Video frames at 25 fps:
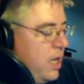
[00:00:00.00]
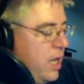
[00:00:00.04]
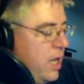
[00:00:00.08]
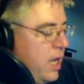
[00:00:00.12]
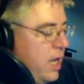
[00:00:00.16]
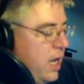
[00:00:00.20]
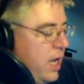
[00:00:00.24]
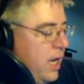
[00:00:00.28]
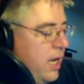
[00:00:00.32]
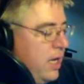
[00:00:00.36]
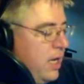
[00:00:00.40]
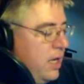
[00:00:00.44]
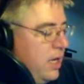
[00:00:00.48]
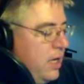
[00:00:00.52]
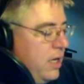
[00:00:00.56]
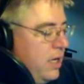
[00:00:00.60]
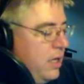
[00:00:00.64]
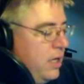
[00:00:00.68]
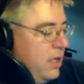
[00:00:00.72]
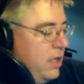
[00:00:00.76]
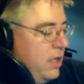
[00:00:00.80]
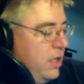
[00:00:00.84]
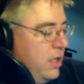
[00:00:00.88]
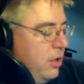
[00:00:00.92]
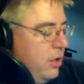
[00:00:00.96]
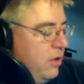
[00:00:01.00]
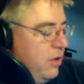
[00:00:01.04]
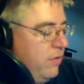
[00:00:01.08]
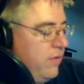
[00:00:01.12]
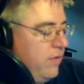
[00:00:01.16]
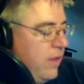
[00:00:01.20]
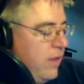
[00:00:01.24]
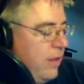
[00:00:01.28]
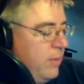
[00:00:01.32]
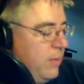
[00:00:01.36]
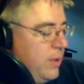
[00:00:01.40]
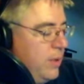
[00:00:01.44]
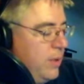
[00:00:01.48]
And you can
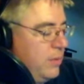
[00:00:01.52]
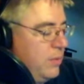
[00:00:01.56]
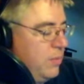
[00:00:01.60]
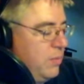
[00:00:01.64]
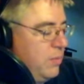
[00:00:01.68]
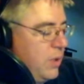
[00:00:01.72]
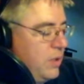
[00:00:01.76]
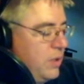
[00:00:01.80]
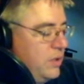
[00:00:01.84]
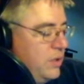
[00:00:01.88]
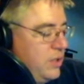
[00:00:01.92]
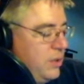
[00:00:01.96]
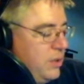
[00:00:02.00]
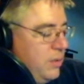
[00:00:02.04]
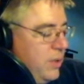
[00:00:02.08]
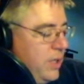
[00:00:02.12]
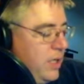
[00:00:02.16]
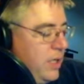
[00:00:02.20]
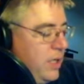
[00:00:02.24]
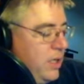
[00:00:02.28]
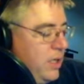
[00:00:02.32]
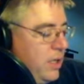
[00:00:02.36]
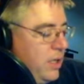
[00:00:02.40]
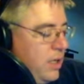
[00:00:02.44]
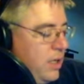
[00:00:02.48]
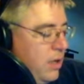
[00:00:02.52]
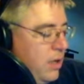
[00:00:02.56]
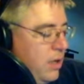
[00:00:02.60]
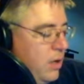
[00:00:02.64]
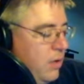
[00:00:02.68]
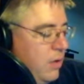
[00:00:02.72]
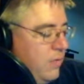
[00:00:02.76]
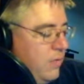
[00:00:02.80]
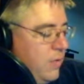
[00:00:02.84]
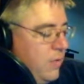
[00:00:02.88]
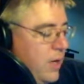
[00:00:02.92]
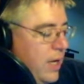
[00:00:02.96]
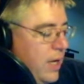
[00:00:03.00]
follow what Walt's doing
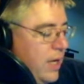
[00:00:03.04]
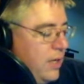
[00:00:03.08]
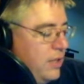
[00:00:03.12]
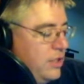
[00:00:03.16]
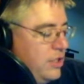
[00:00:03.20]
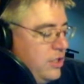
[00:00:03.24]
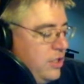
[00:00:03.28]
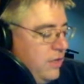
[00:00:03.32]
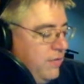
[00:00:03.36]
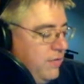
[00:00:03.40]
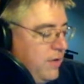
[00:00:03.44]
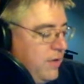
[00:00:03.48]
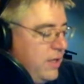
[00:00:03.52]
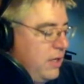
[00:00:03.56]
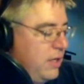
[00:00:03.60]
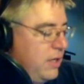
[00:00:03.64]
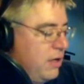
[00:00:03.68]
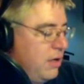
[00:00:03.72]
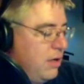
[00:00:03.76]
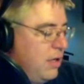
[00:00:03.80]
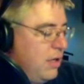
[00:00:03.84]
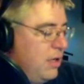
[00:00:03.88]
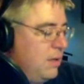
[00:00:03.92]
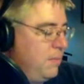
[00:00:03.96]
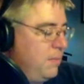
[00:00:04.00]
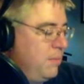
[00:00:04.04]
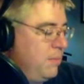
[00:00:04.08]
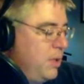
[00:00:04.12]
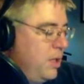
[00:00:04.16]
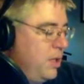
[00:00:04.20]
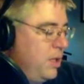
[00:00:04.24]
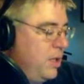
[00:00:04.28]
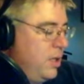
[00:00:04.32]
over at geovac.com.